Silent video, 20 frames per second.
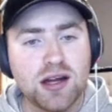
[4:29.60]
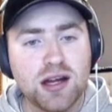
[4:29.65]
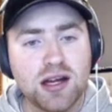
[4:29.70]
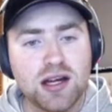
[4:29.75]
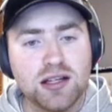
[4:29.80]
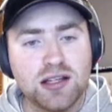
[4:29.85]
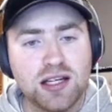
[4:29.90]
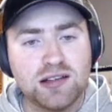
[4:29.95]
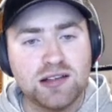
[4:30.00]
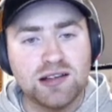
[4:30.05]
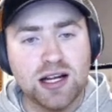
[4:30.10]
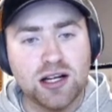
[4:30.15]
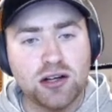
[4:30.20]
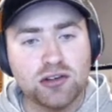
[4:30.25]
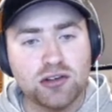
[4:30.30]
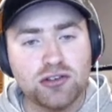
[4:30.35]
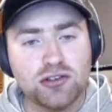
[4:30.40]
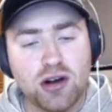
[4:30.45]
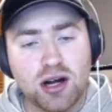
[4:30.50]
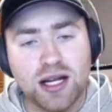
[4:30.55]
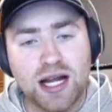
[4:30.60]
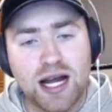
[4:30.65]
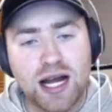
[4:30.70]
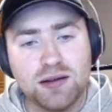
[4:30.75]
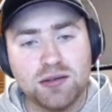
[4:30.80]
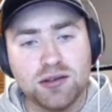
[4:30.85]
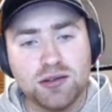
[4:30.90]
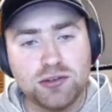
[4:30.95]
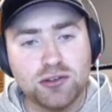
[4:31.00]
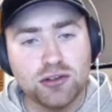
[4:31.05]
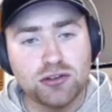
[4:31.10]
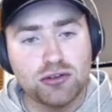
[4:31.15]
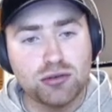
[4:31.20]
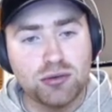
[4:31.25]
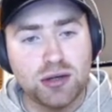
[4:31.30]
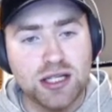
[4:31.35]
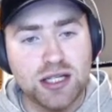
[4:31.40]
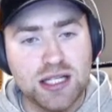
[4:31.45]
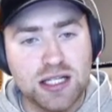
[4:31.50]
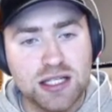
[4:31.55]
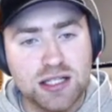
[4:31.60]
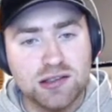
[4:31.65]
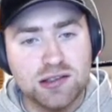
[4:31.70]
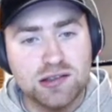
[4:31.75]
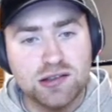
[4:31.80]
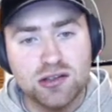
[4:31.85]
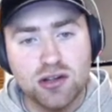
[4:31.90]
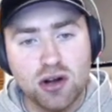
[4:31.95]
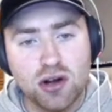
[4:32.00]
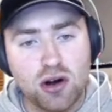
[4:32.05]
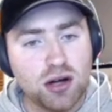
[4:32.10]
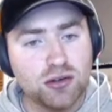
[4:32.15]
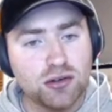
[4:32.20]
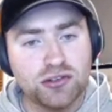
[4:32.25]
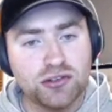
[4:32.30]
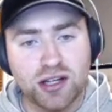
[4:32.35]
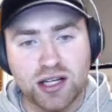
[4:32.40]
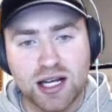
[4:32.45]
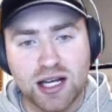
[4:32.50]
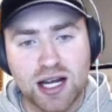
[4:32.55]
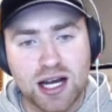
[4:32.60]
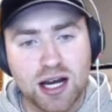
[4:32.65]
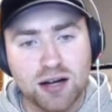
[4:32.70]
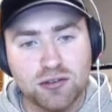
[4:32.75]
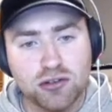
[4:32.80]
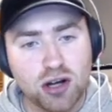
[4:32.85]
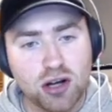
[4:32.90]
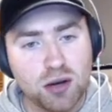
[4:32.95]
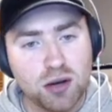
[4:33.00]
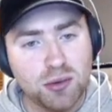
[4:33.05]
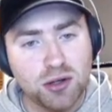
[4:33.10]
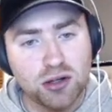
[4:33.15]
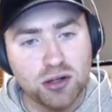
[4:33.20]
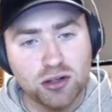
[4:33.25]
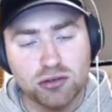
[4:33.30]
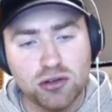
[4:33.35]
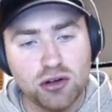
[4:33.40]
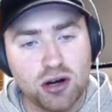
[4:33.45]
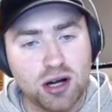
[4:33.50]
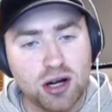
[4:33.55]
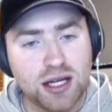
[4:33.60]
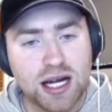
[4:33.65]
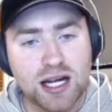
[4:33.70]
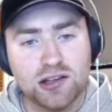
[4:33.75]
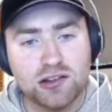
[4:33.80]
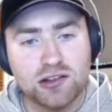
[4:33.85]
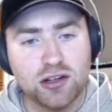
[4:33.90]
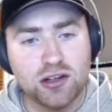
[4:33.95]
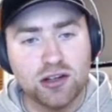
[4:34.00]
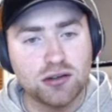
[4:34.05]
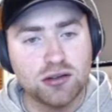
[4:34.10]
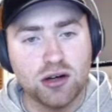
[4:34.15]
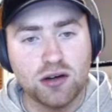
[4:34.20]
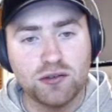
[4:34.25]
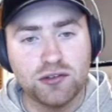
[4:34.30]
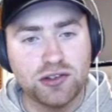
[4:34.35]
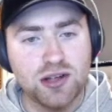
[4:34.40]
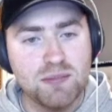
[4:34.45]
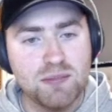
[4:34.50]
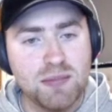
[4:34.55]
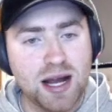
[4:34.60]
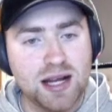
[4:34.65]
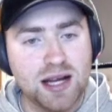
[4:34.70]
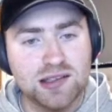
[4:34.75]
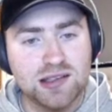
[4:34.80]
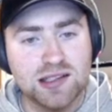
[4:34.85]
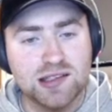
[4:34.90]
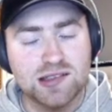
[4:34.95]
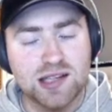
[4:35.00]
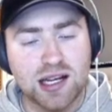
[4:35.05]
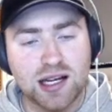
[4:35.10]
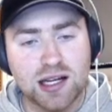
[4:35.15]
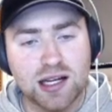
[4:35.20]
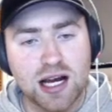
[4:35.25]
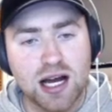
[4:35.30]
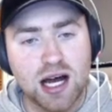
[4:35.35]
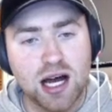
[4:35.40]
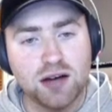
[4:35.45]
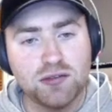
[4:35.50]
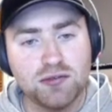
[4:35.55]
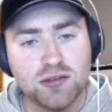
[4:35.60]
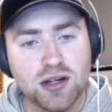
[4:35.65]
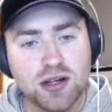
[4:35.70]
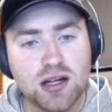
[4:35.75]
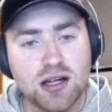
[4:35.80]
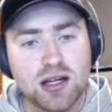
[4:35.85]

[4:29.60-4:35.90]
Nick Dacos, 98. It was on 29 or something at half-time and got to a 98. So obviously amazing in the second half.